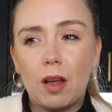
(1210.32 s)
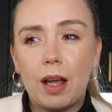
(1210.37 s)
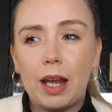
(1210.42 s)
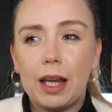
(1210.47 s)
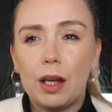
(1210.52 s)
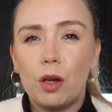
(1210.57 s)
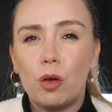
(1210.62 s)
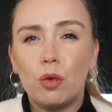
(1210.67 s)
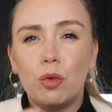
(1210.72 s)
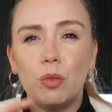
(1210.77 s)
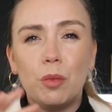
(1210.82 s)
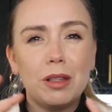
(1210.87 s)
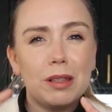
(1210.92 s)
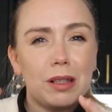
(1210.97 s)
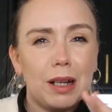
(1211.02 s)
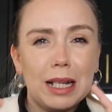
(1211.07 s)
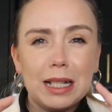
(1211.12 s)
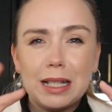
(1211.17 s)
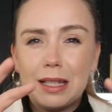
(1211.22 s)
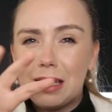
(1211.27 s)
like
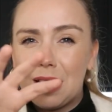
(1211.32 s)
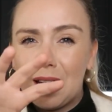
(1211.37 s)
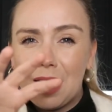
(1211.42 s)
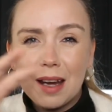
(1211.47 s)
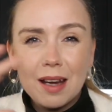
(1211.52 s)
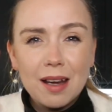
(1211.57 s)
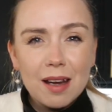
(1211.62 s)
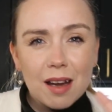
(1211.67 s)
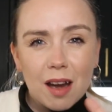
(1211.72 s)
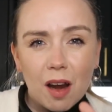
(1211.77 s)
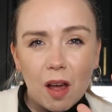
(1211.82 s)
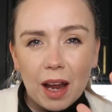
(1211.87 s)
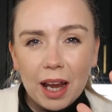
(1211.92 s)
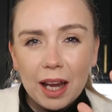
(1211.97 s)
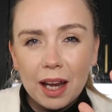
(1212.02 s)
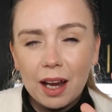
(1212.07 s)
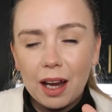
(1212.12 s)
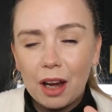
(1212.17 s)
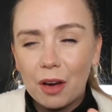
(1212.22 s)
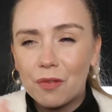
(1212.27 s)
almost like
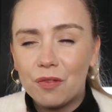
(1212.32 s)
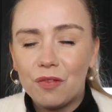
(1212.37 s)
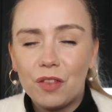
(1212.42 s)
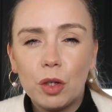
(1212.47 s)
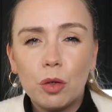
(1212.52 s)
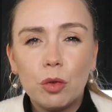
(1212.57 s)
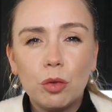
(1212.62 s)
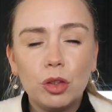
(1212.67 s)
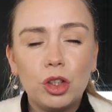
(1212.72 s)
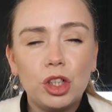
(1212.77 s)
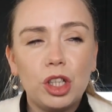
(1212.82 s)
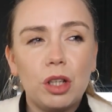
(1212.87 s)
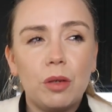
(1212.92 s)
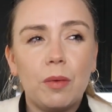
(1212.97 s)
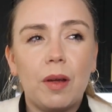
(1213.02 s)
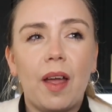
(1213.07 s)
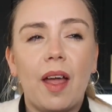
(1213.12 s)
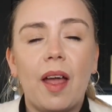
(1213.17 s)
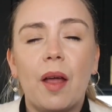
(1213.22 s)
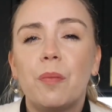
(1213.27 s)
tin-like feel
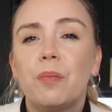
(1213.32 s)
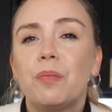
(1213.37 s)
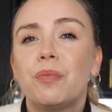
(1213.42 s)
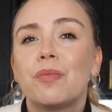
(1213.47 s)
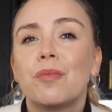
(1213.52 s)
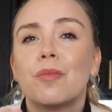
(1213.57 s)
to it.